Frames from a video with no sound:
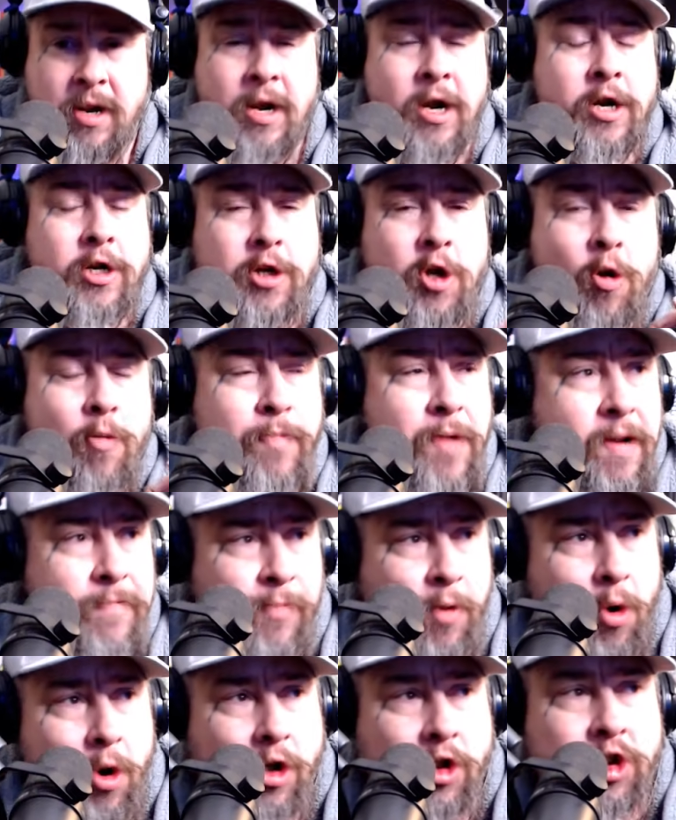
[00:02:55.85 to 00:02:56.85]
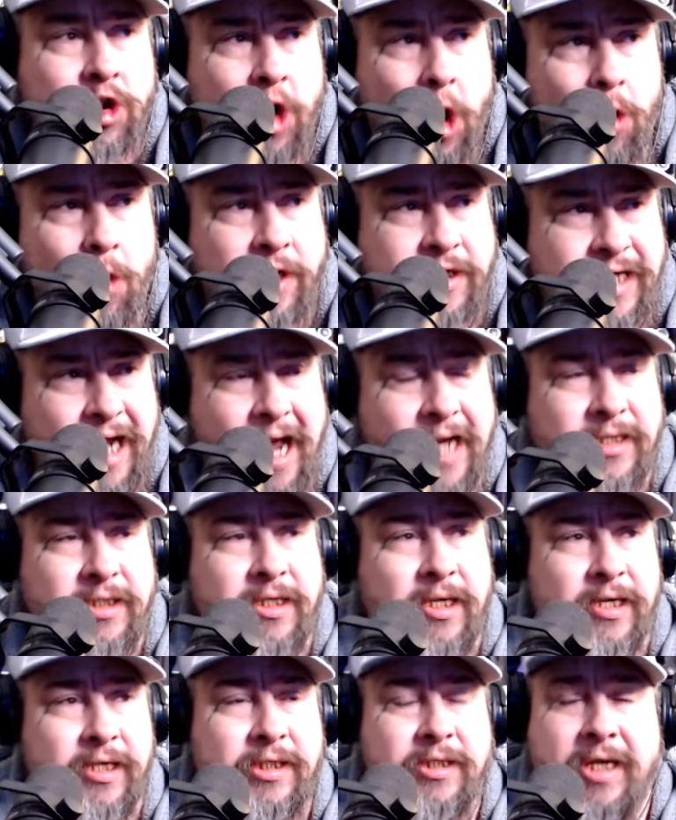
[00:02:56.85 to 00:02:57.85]
You people are so attached to
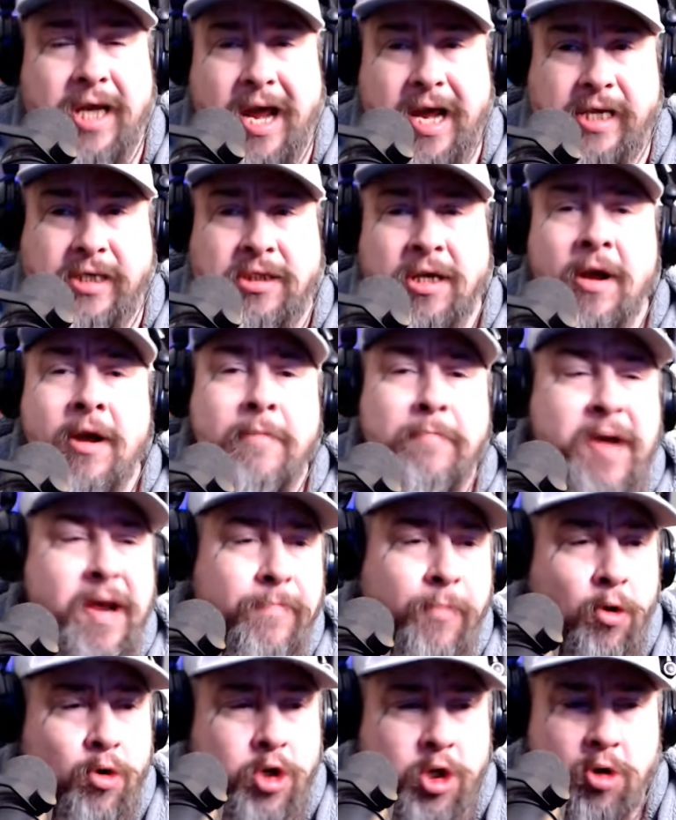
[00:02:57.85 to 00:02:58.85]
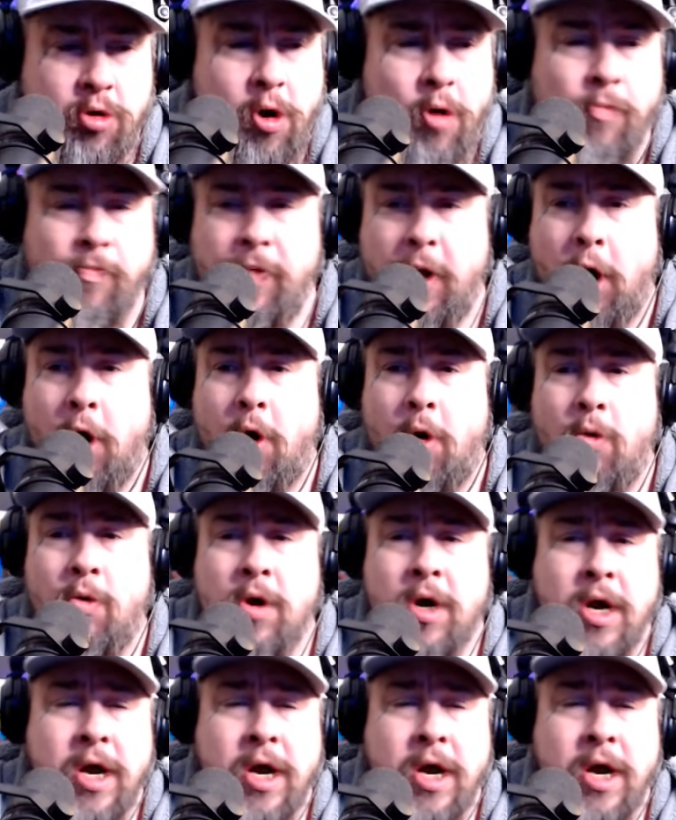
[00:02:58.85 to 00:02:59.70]
this case, people you don't know,